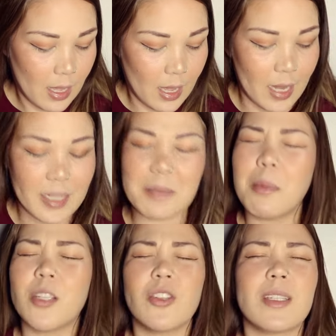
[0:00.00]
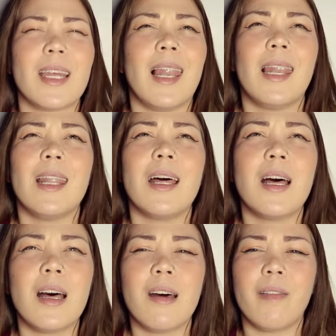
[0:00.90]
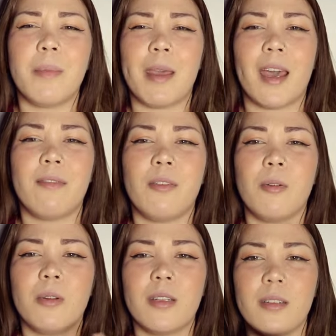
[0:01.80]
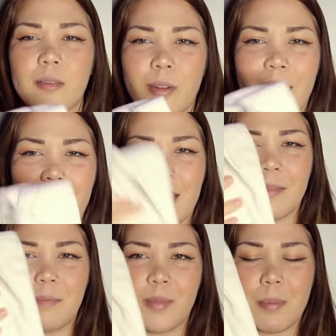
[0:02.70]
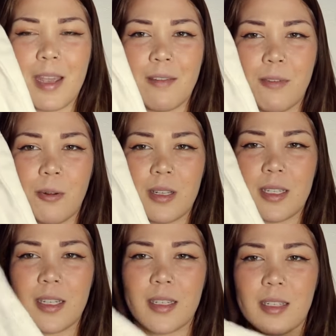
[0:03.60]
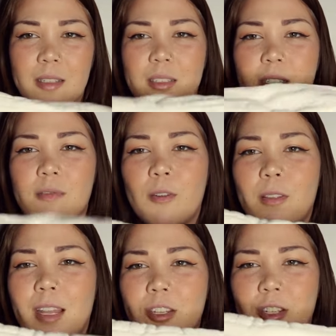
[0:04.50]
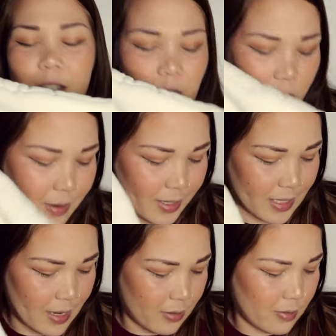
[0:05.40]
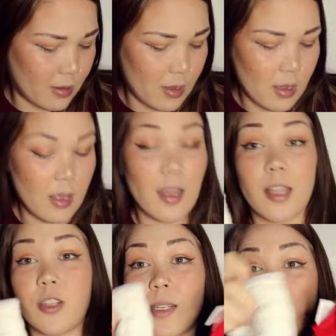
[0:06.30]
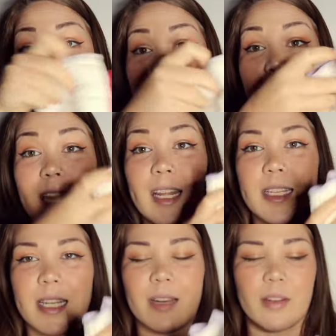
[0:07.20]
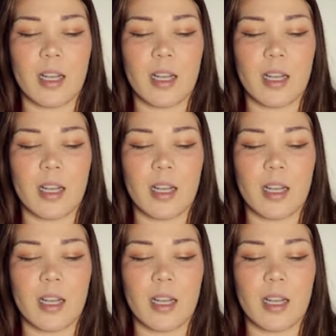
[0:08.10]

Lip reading: And as much as I love the pad fold, right? The pad fold is this, just fold that shit into a rectangle and just laying it inside of a